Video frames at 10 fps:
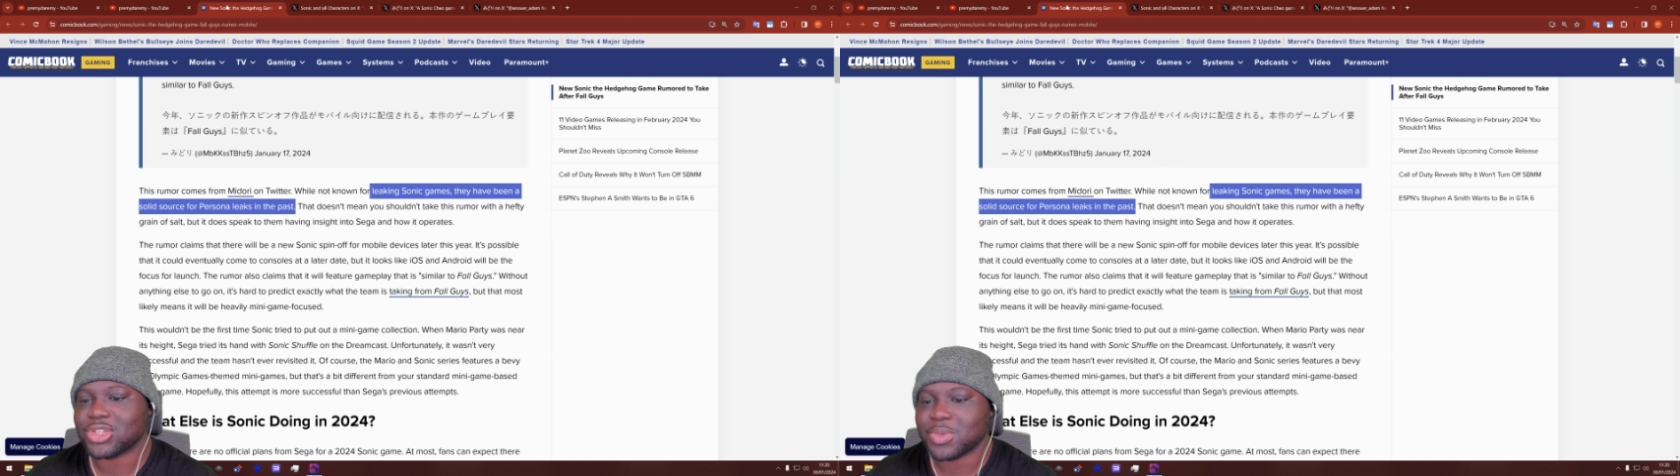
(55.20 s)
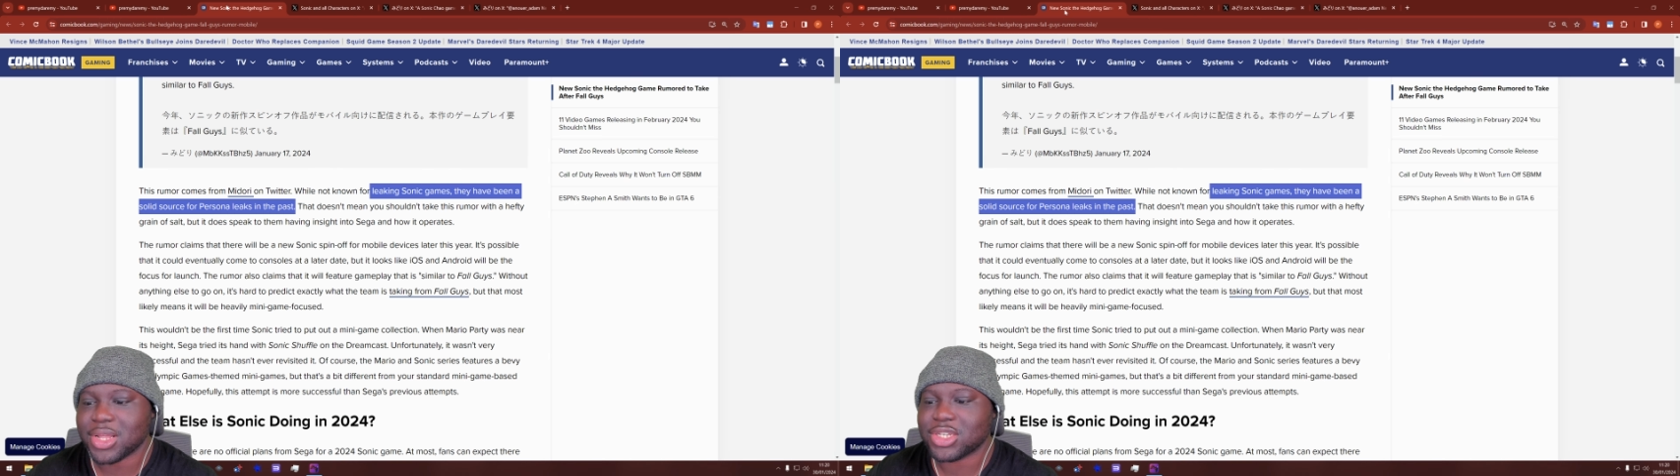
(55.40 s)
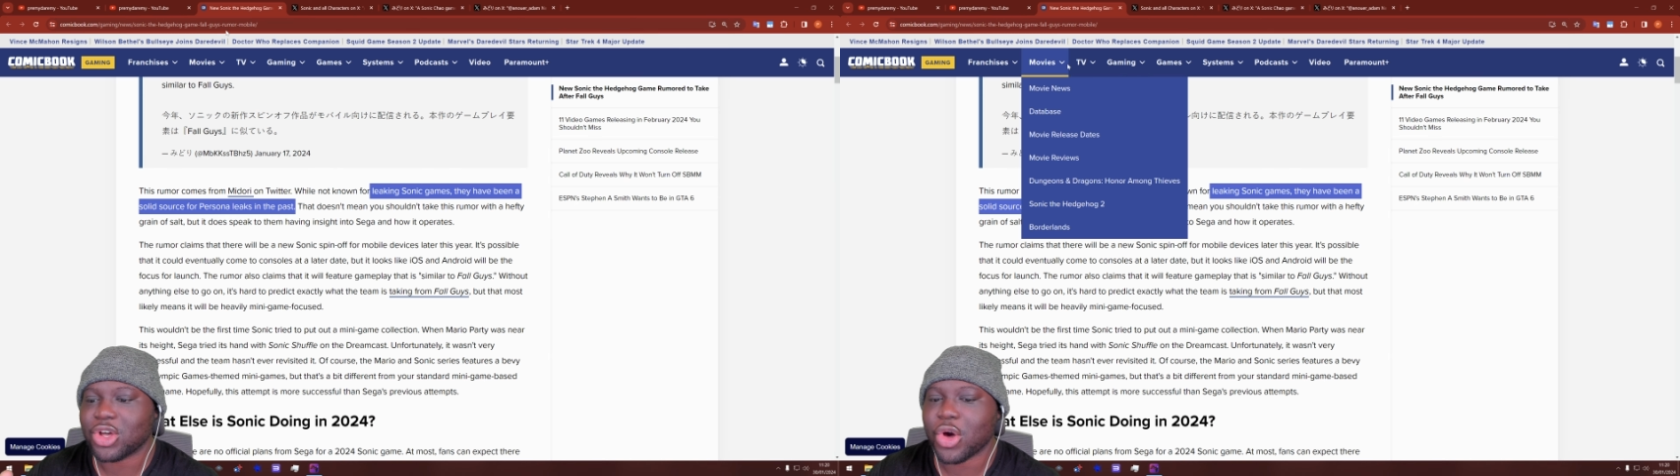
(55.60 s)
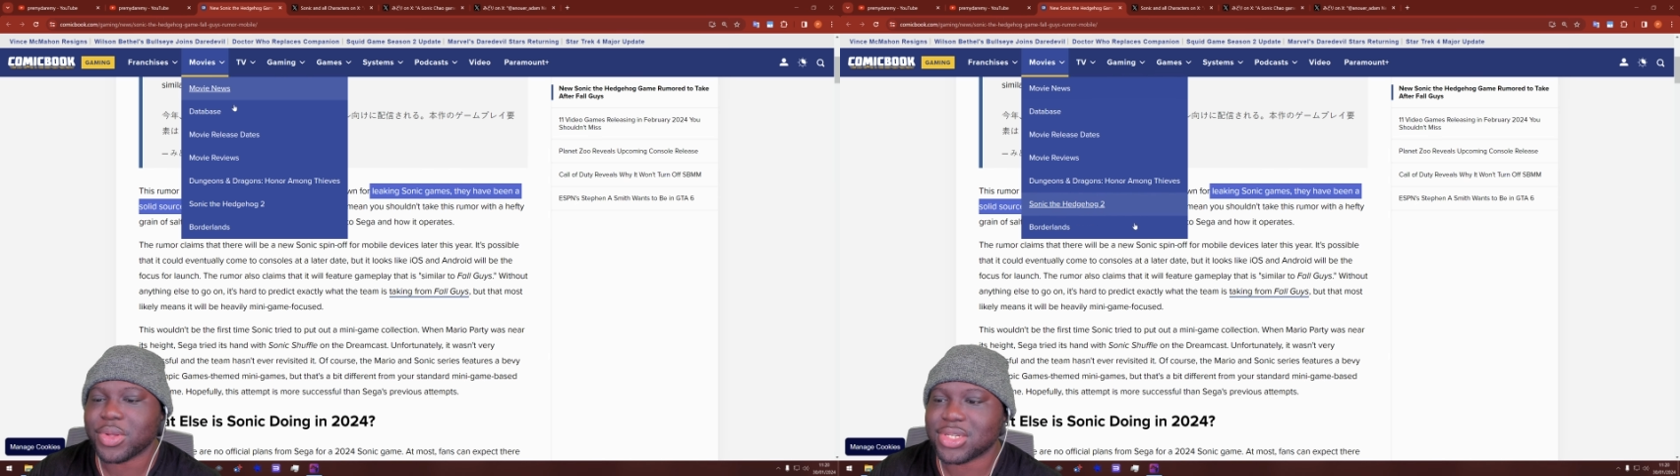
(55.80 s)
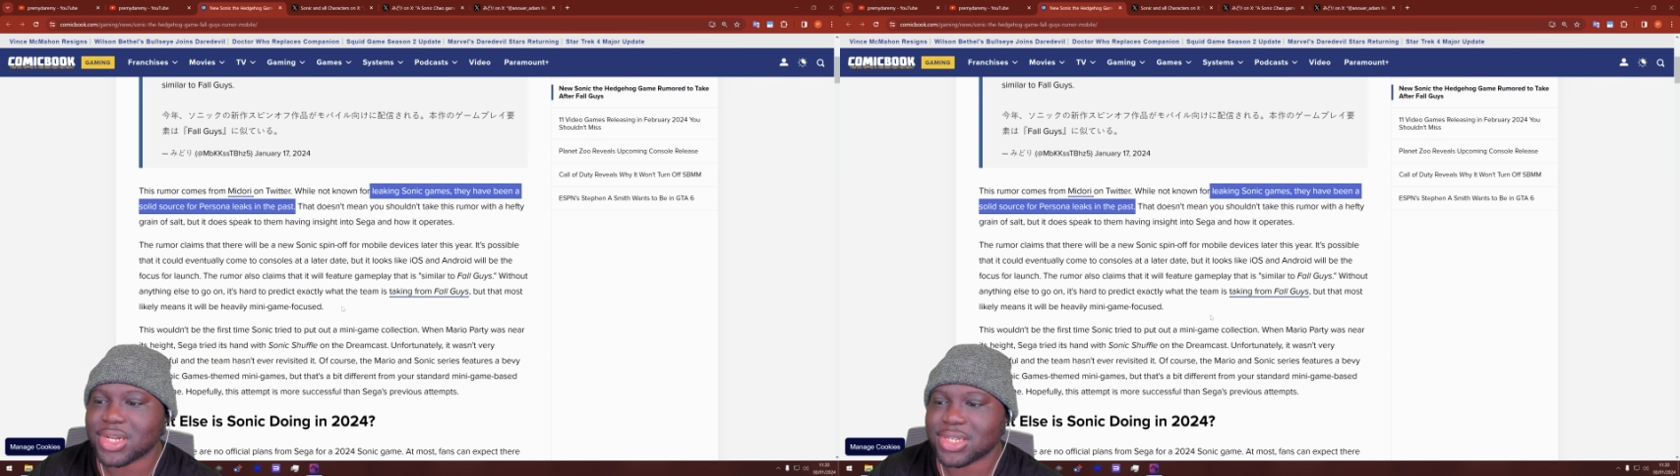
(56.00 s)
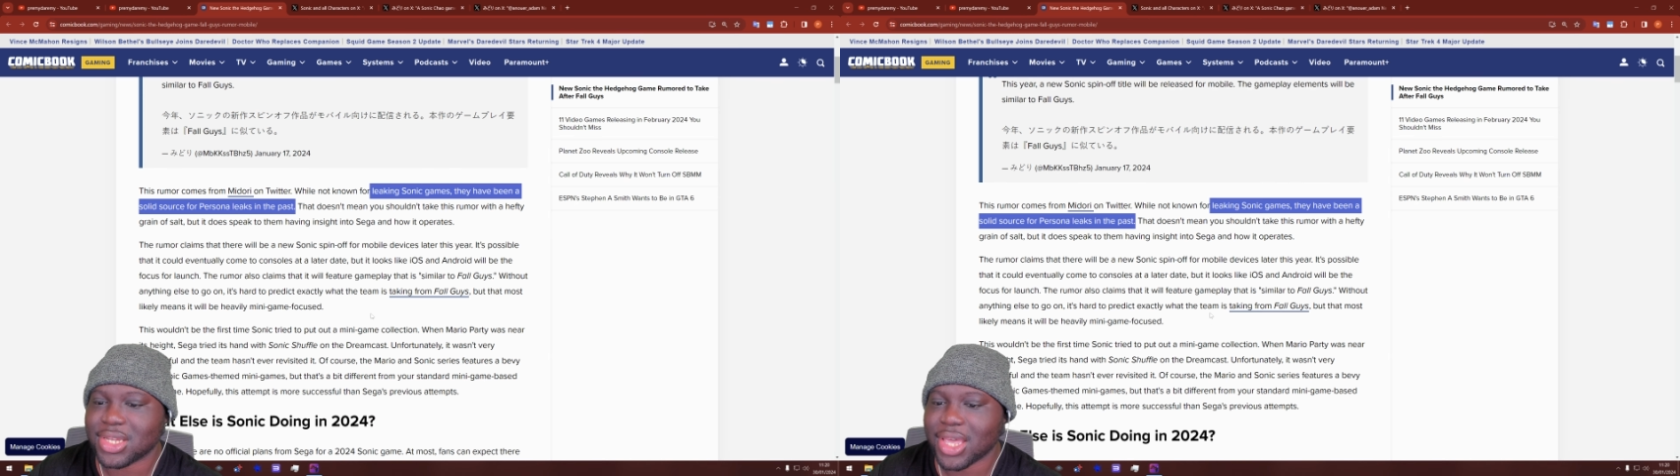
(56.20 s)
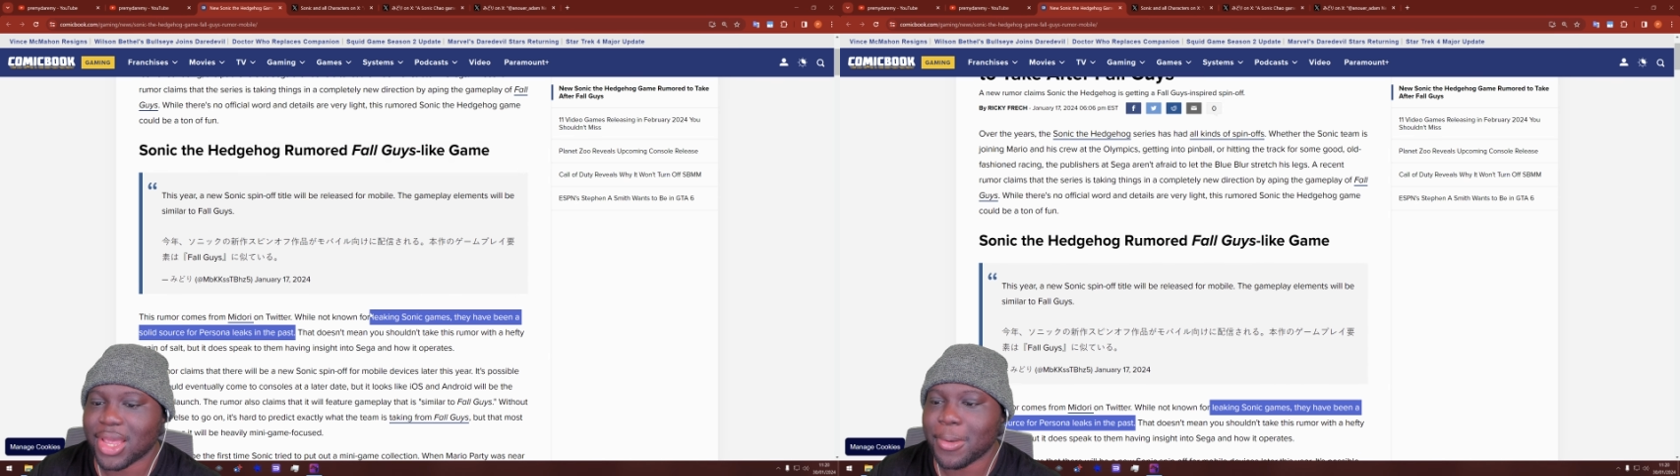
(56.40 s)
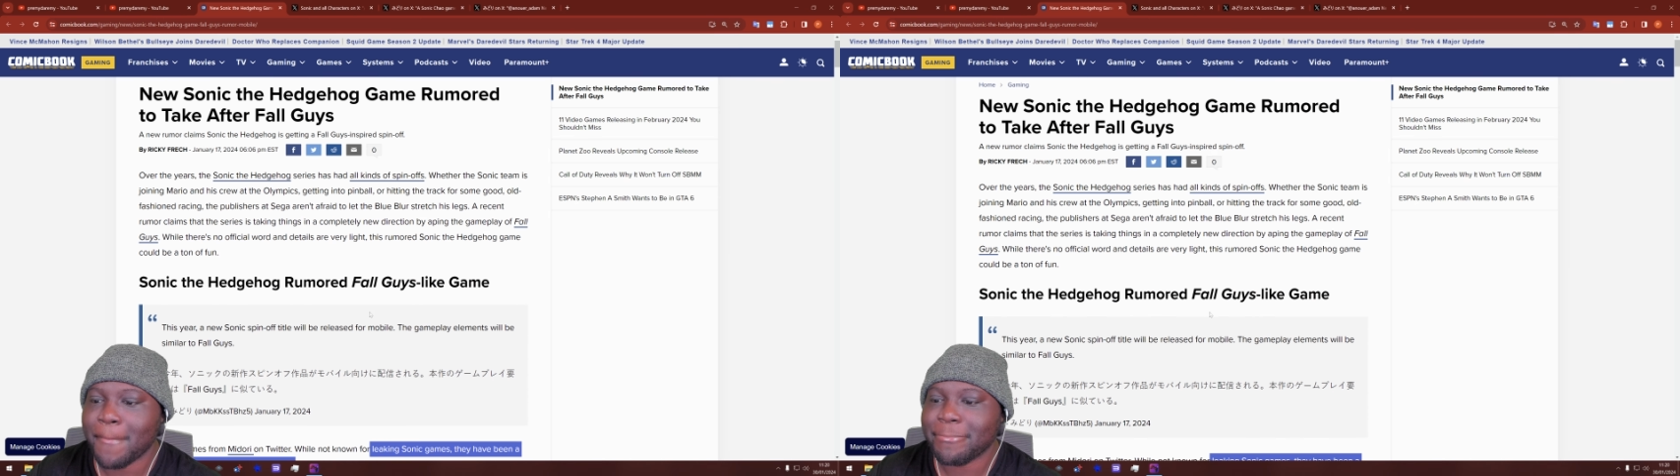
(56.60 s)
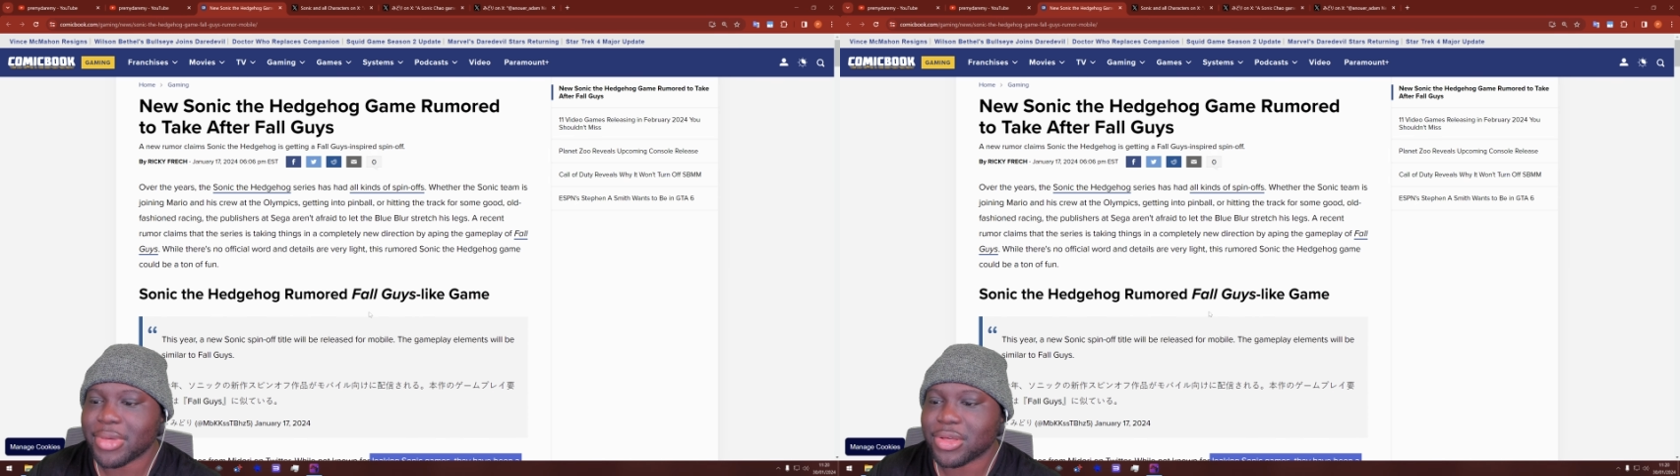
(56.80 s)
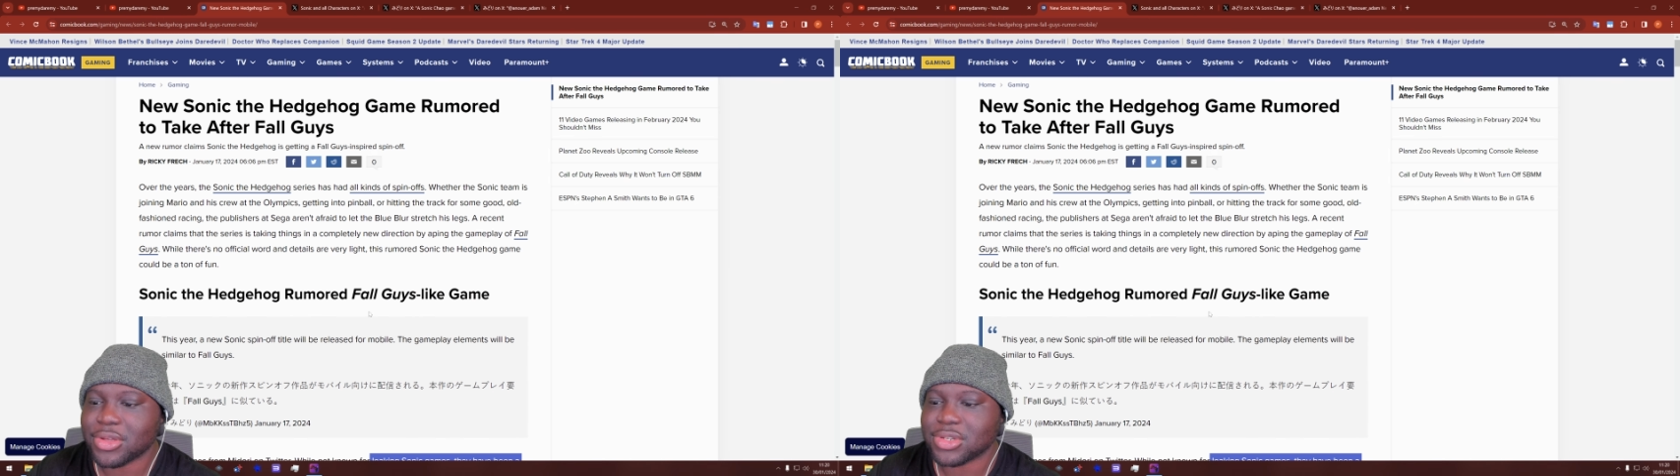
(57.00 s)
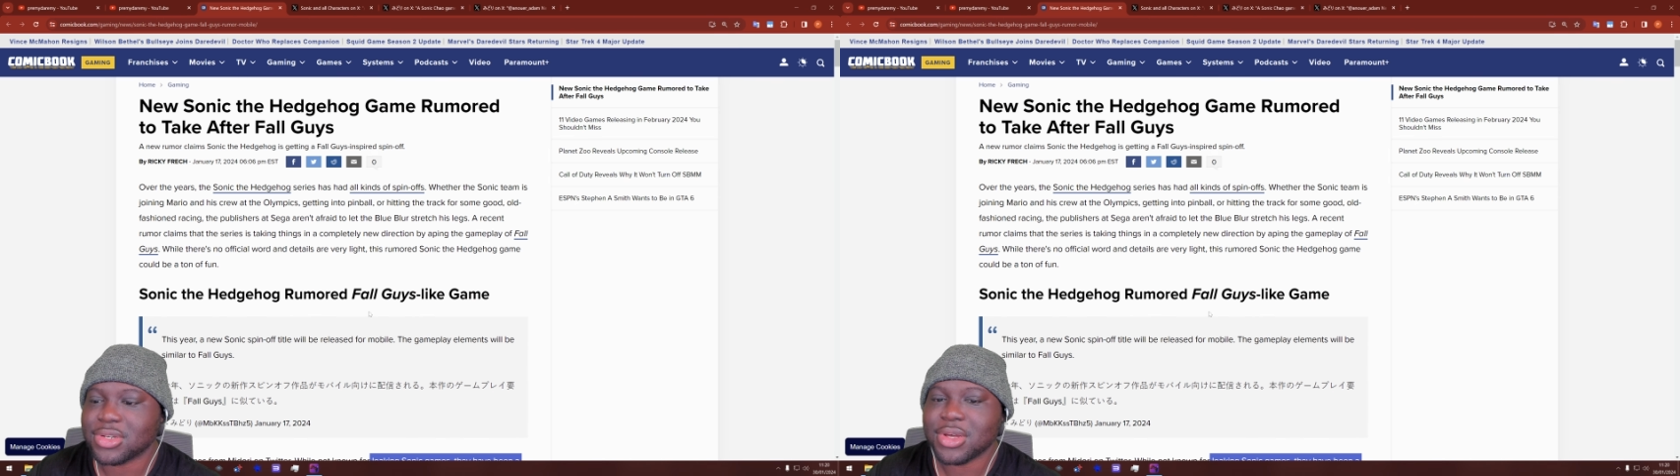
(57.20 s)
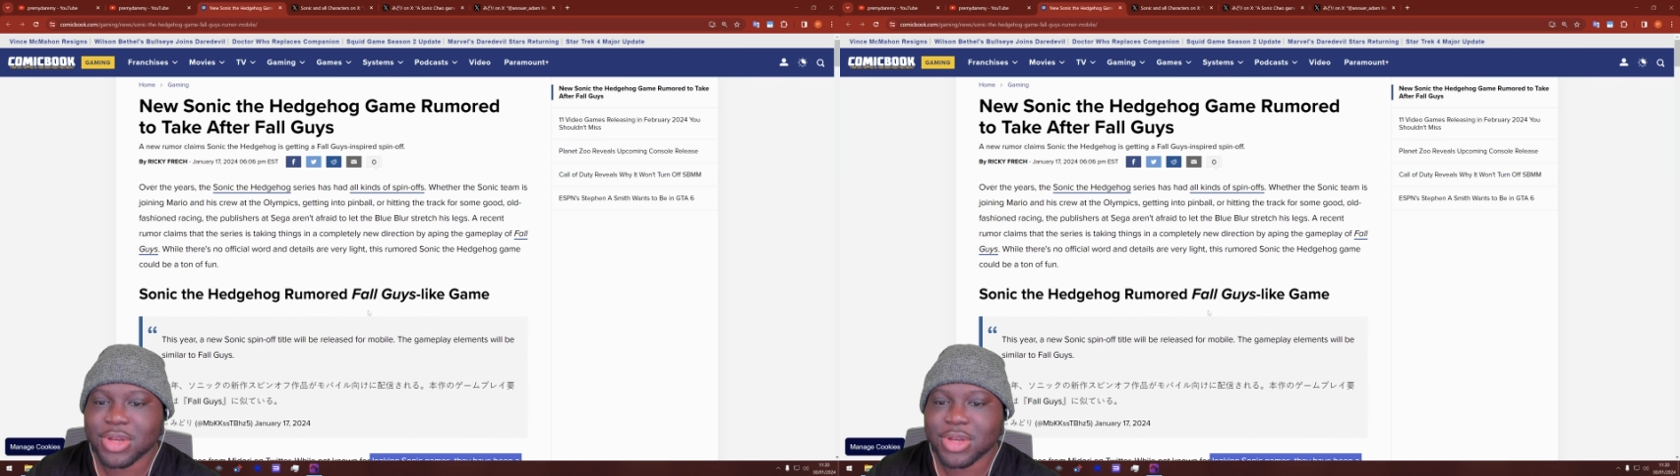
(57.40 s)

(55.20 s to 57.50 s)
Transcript: we need to go into this again because